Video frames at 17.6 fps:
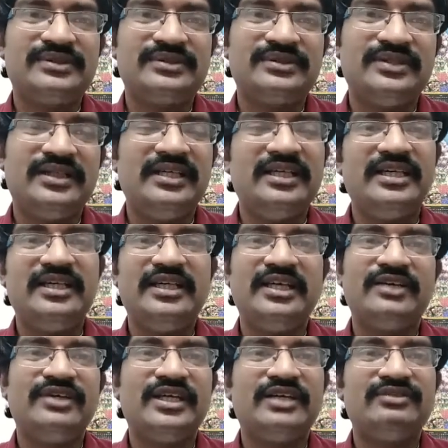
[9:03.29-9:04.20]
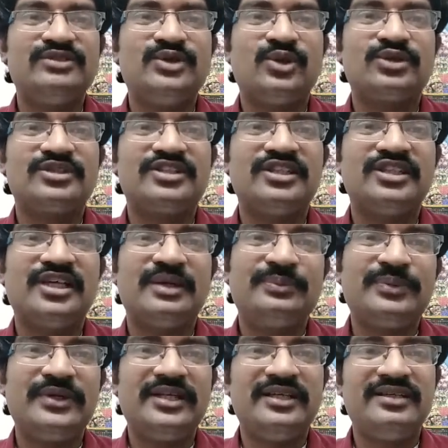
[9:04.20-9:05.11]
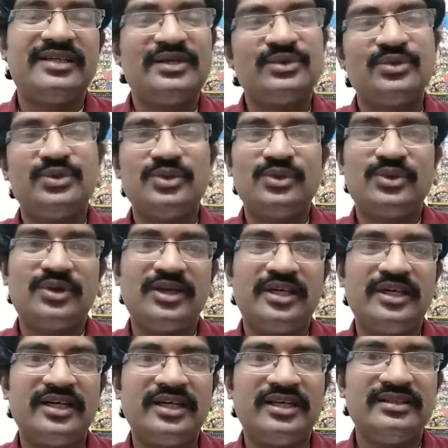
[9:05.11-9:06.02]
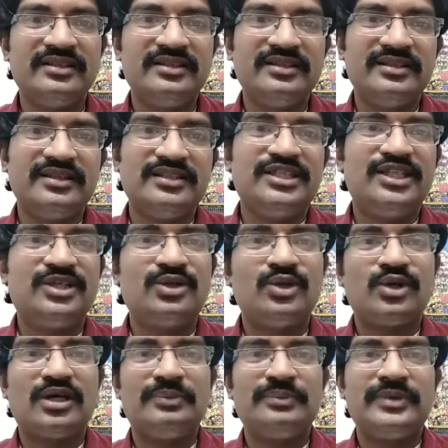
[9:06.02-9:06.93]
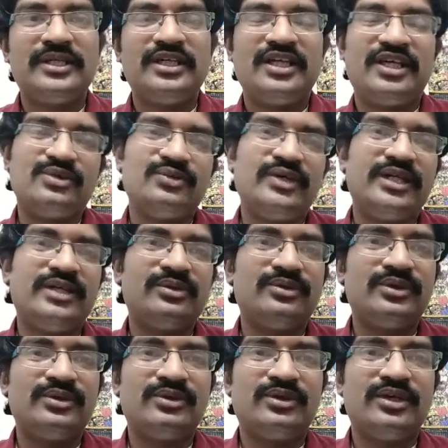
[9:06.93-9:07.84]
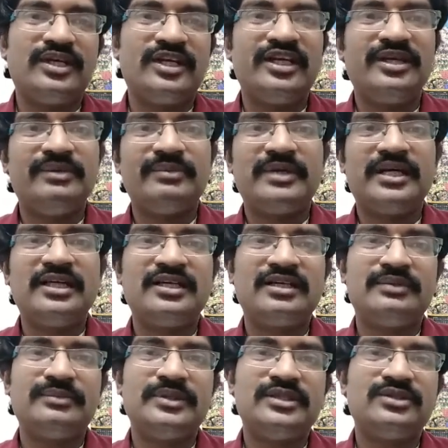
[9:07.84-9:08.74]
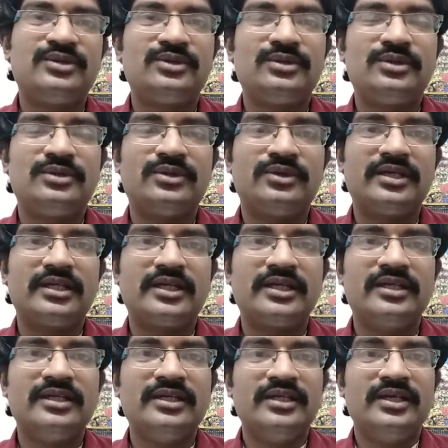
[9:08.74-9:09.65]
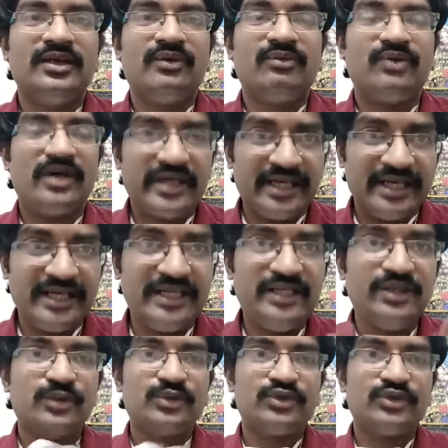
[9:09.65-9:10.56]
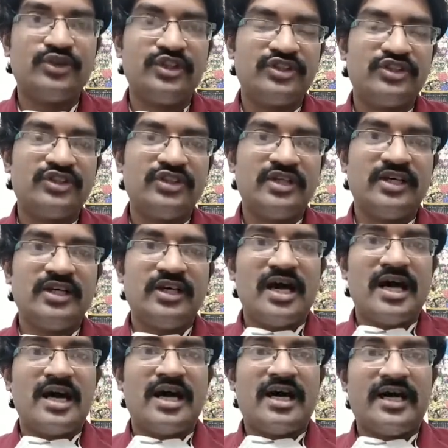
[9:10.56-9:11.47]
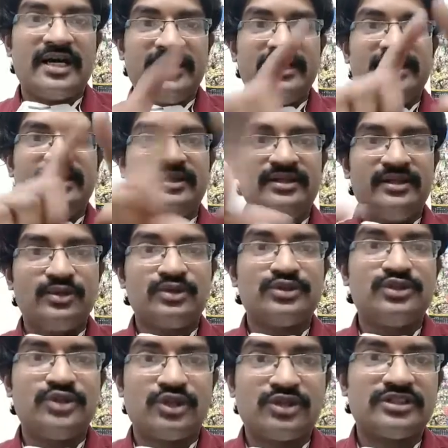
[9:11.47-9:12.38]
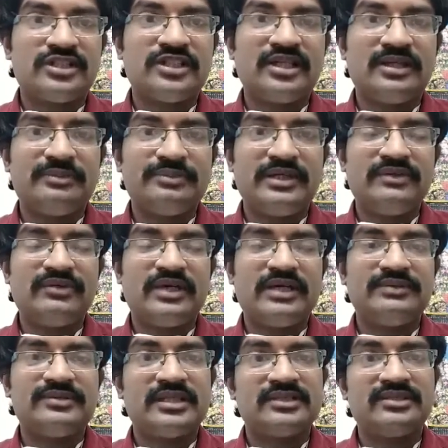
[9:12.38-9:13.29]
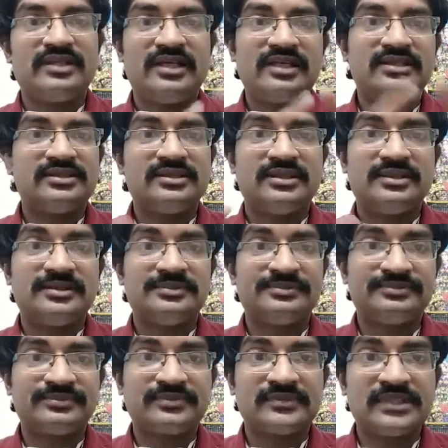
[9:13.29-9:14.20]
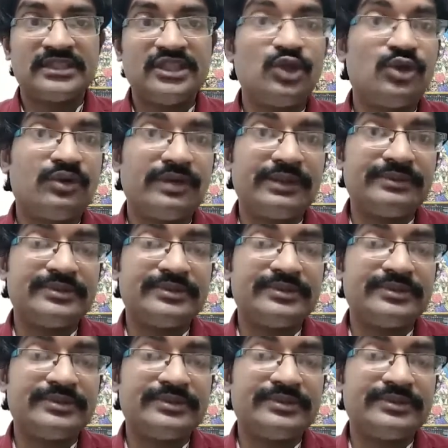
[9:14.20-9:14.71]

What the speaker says: In India we have Johnson company, that is good quality, Chico company, that is very good quality, Himalaya company is good quality. What I use is I use Johnson company wipes as well as Chico wipes.